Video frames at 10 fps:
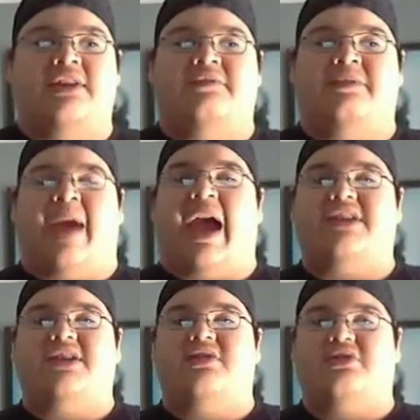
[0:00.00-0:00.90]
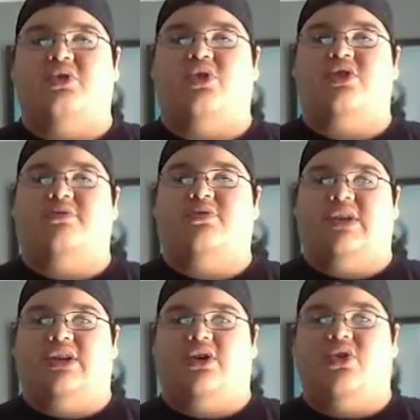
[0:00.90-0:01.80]
of the passing of the torch
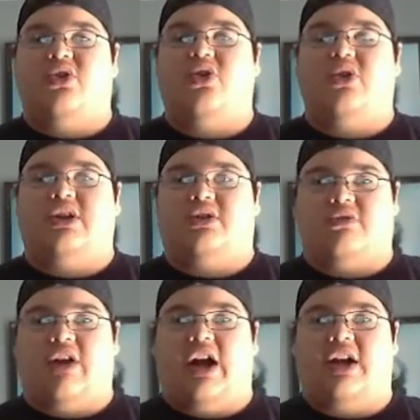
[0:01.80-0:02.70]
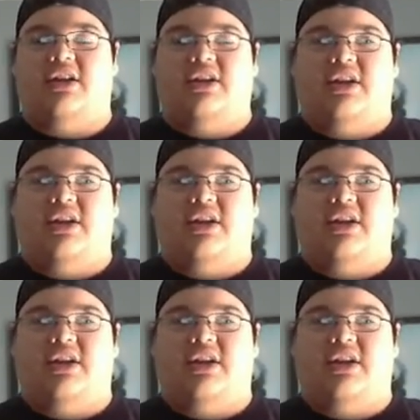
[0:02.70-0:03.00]
between Hulk Hogan and The Rock.